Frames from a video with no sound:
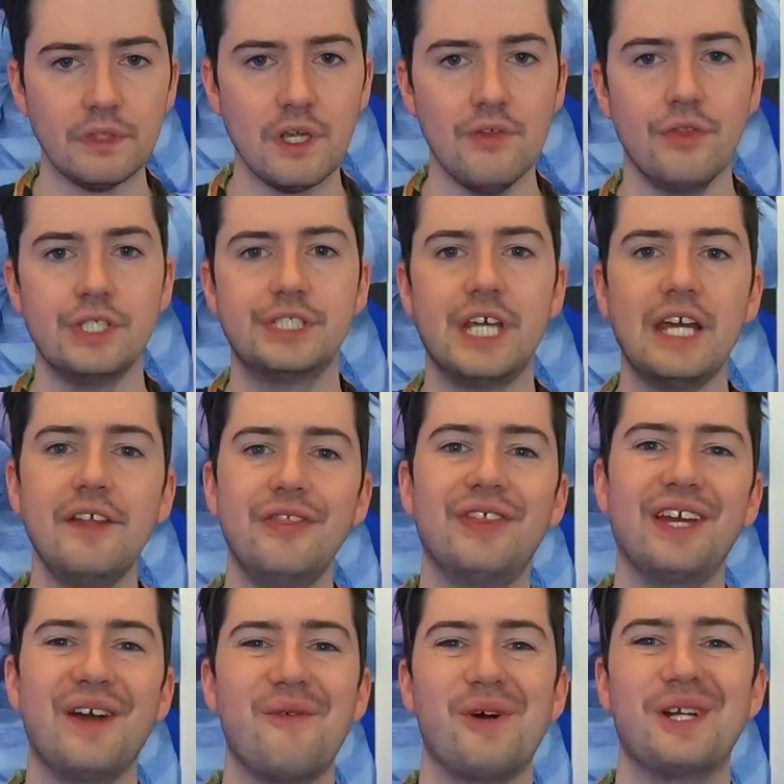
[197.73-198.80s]
The second thing
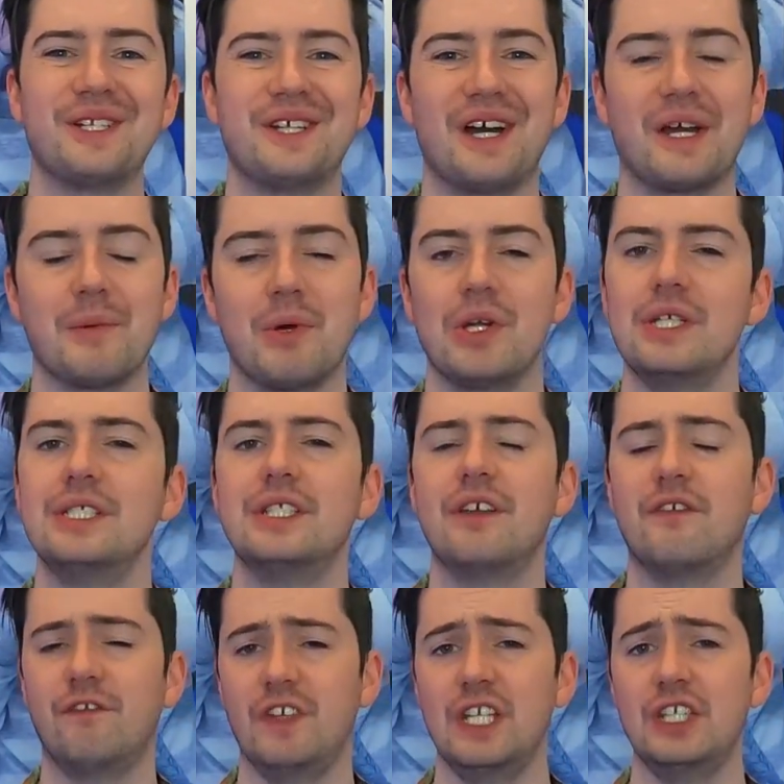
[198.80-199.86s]
I want to talk about is the
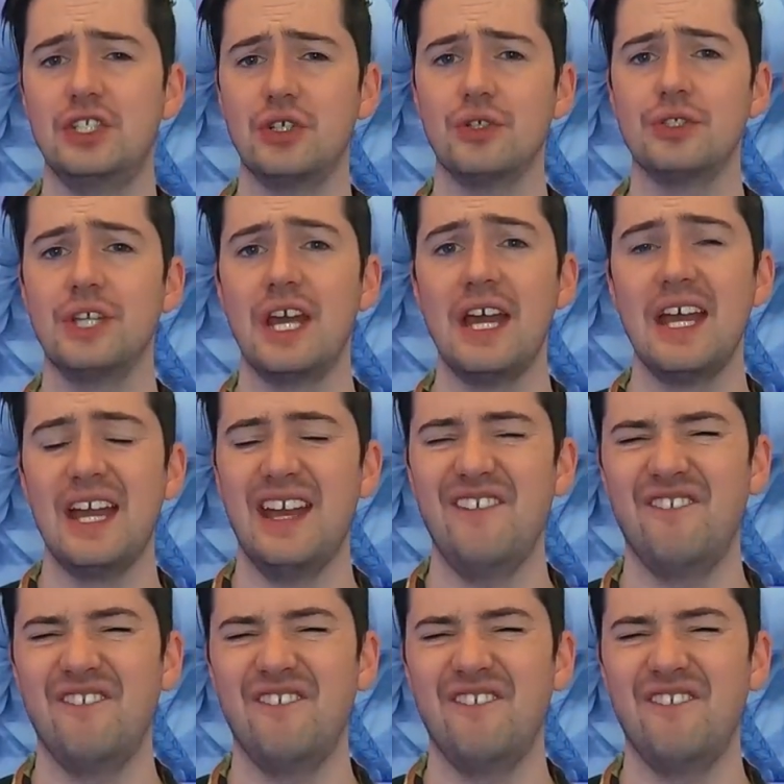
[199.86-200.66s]
features and